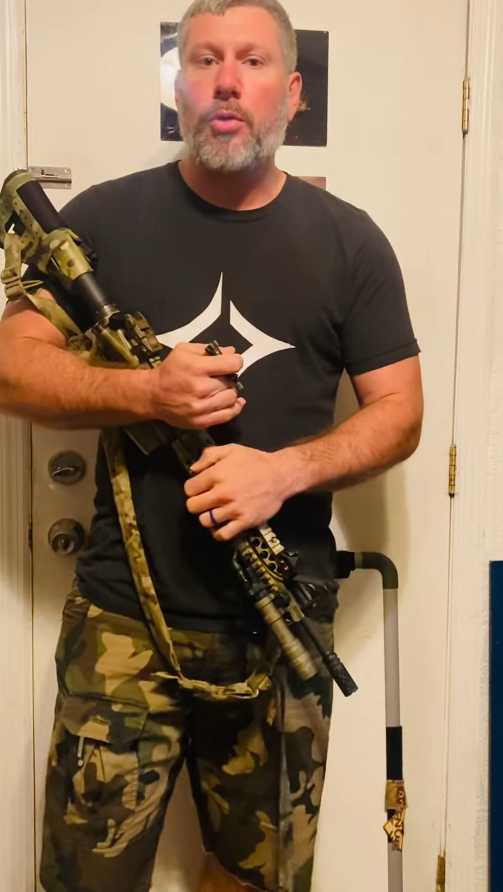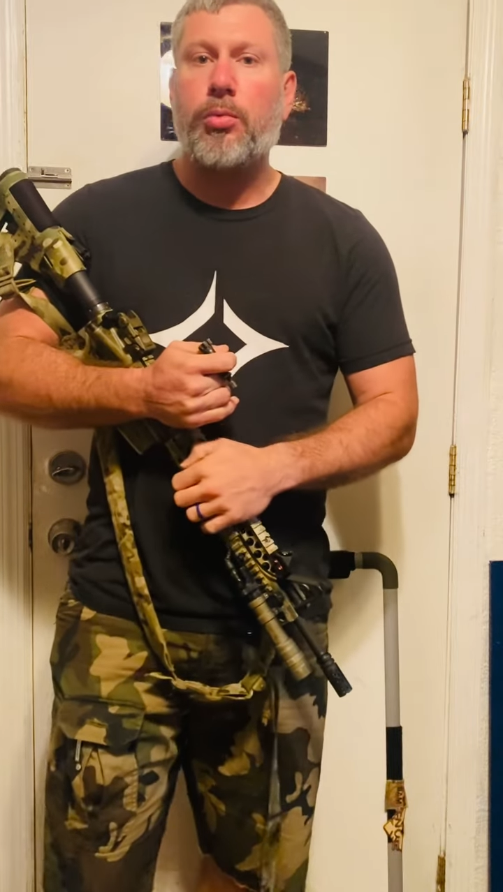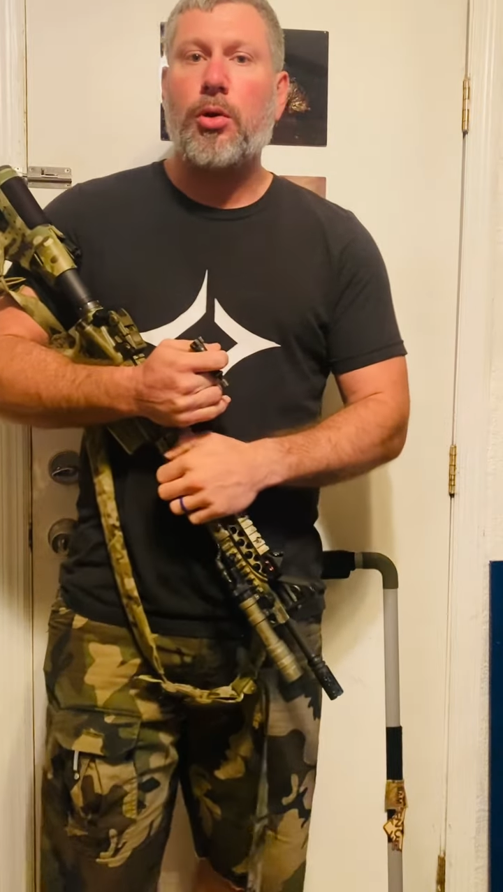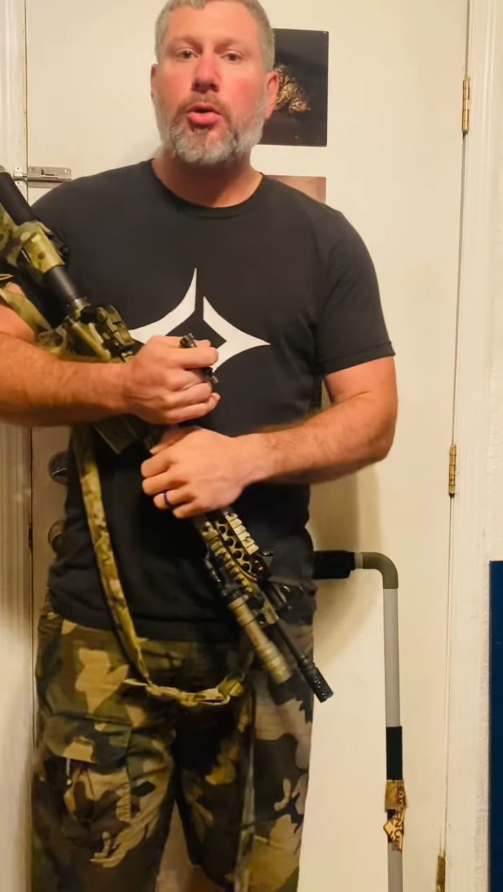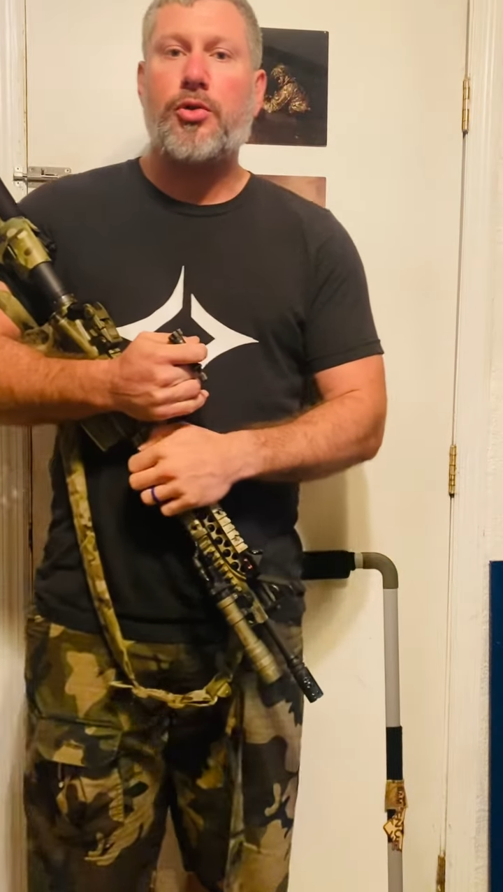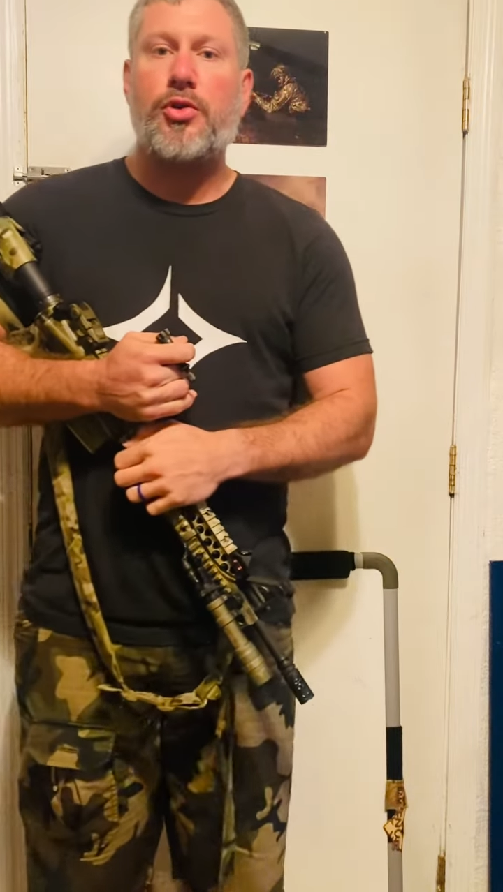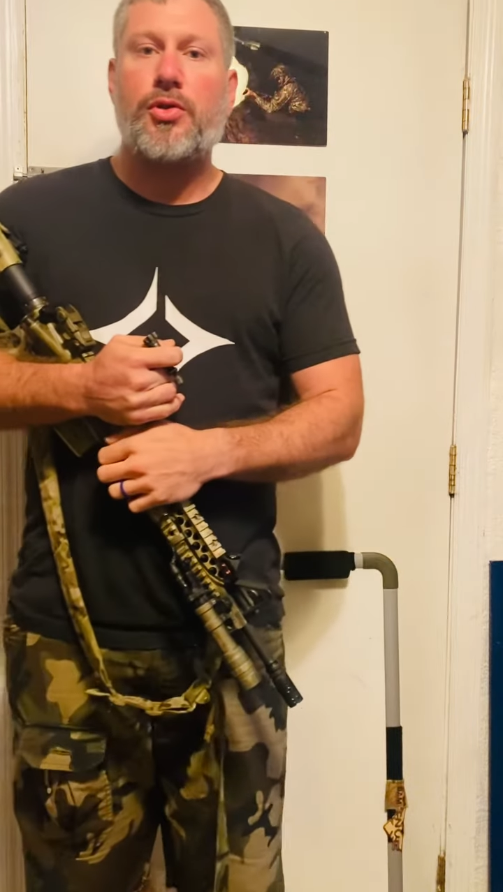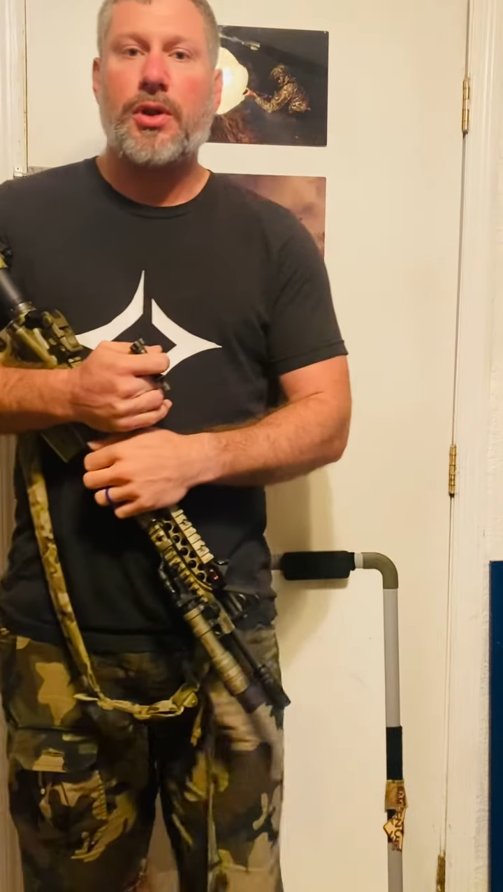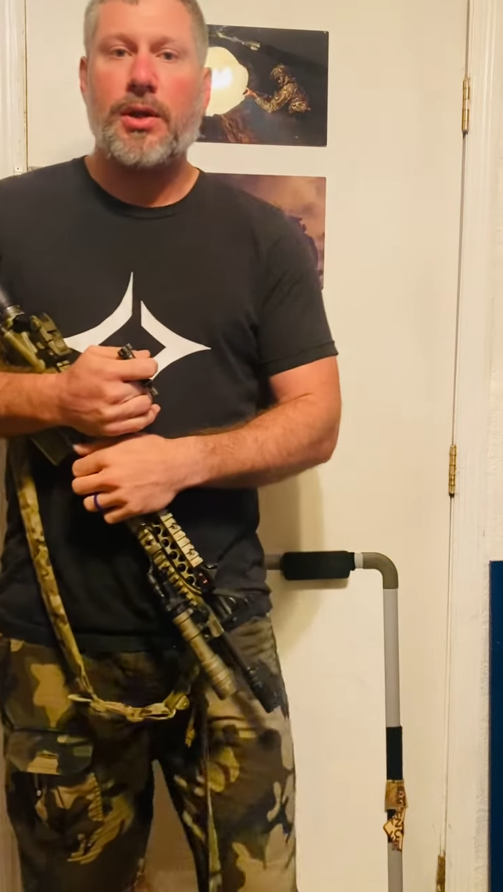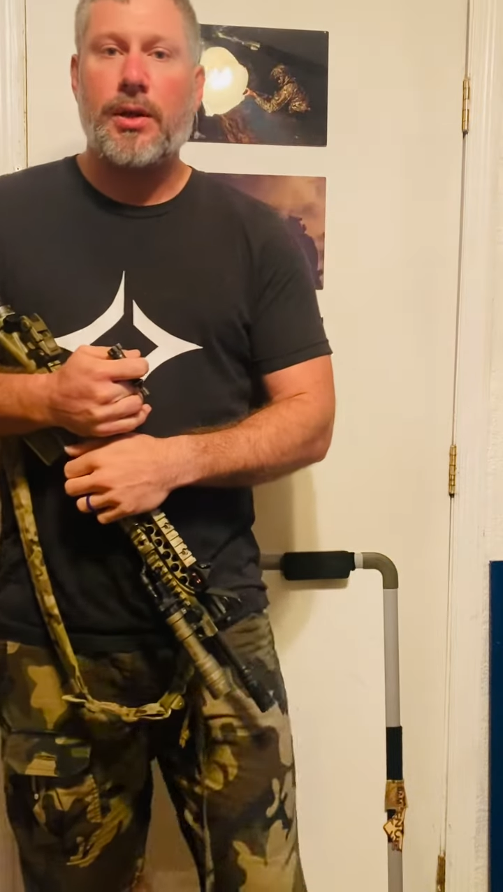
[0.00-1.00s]
approach
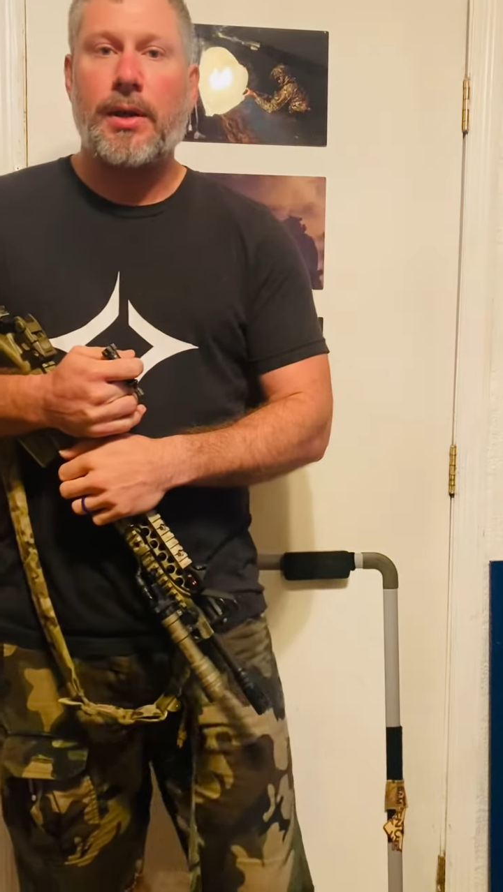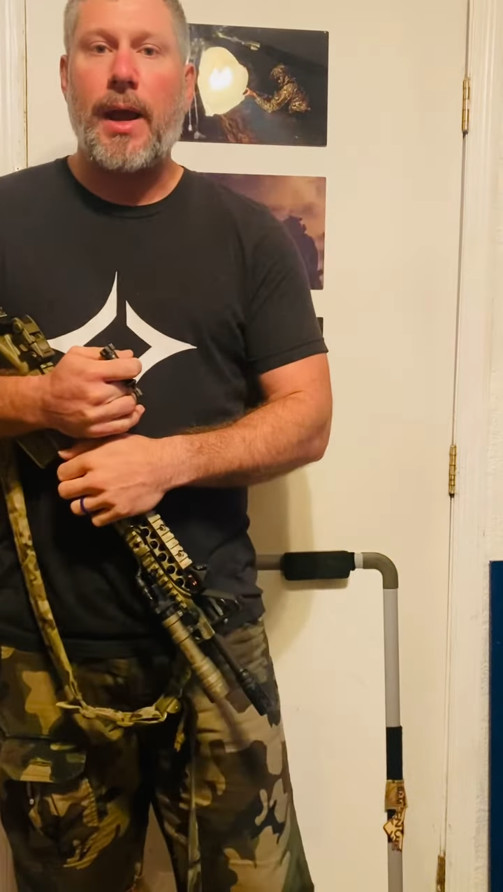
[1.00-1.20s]
in